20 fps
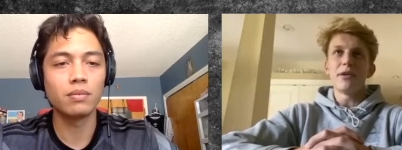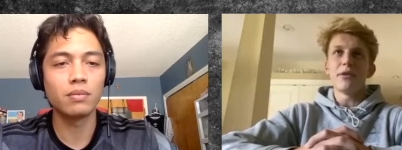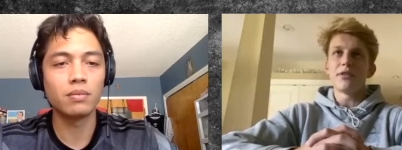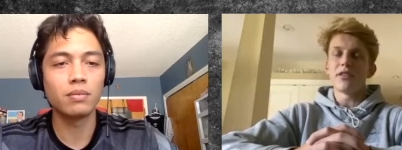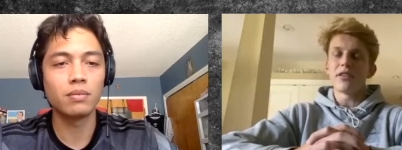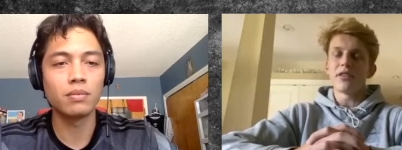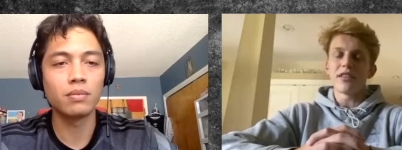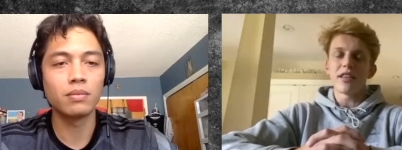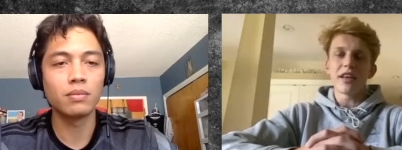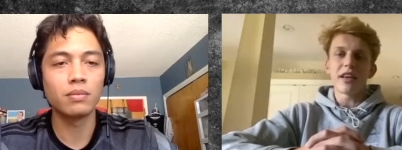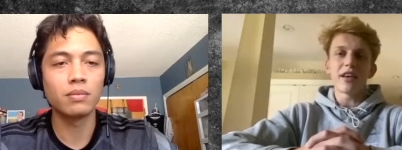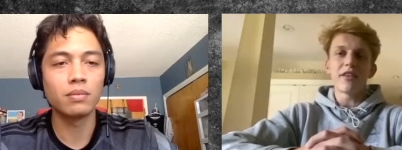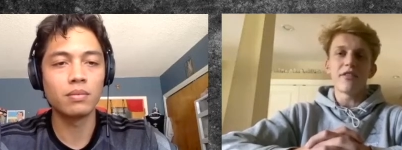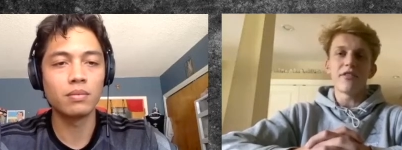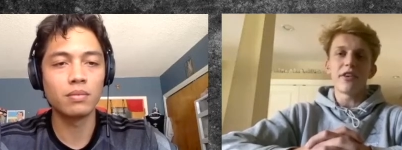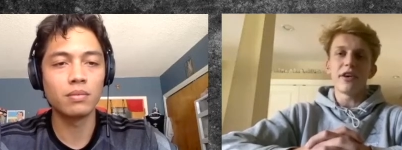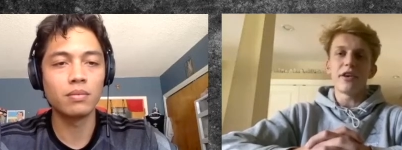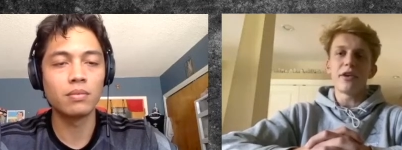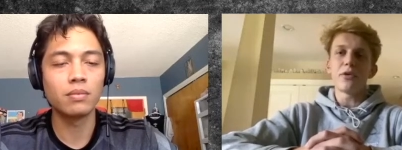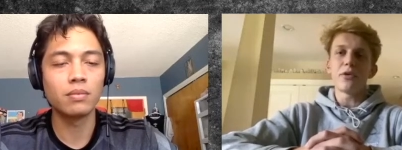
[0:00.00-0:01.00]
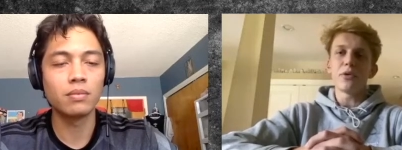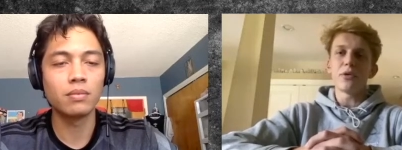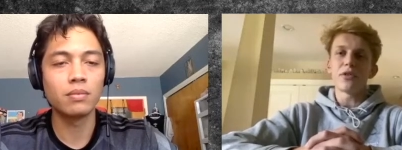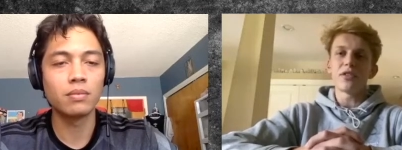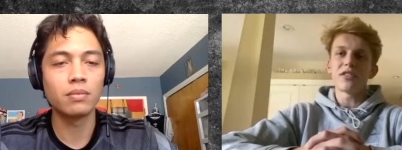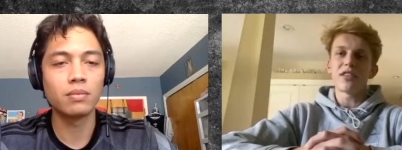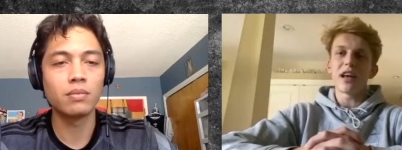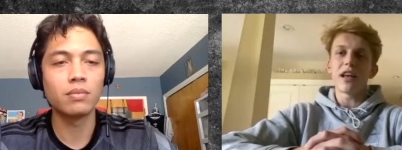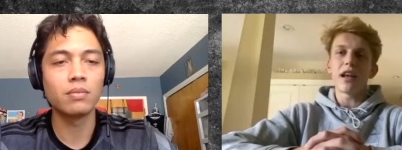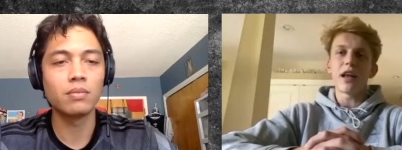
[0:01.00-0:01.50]
Speaker 1: it was just like a very cool
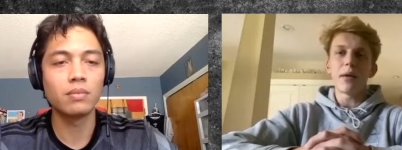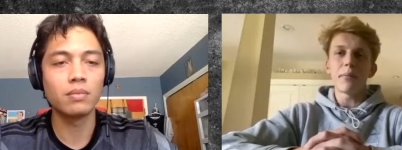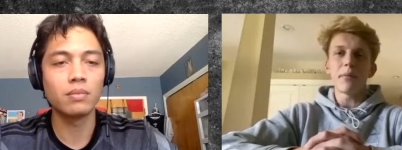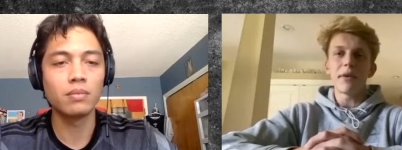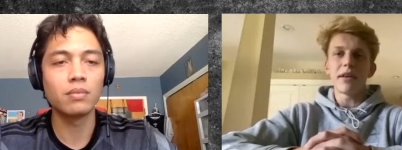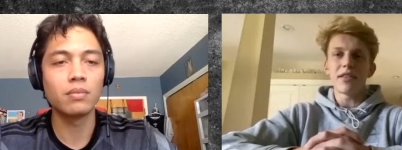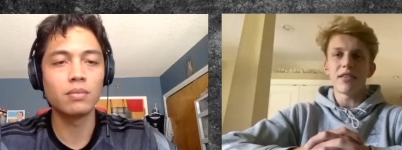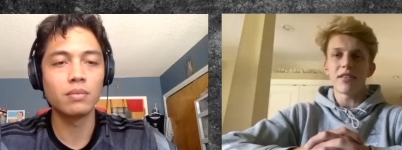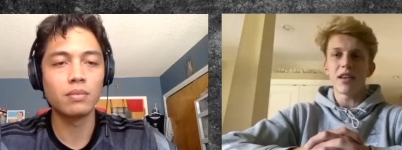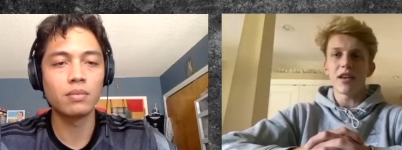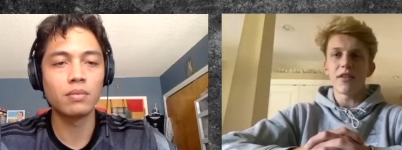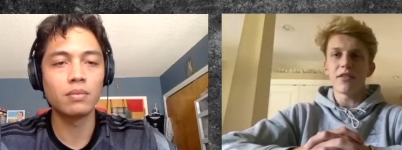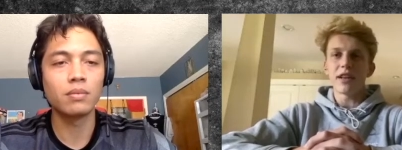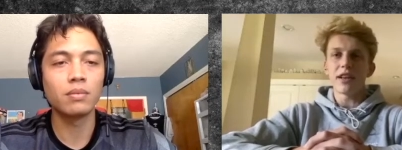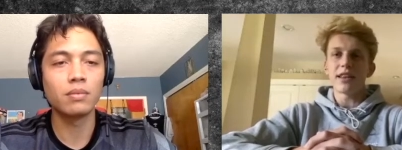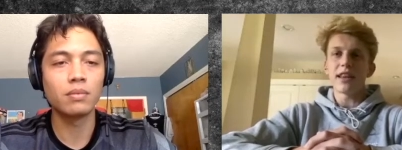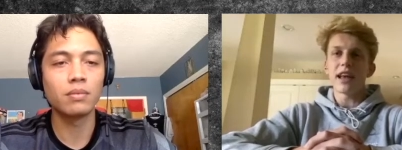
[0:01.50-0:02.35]
setup and stuff like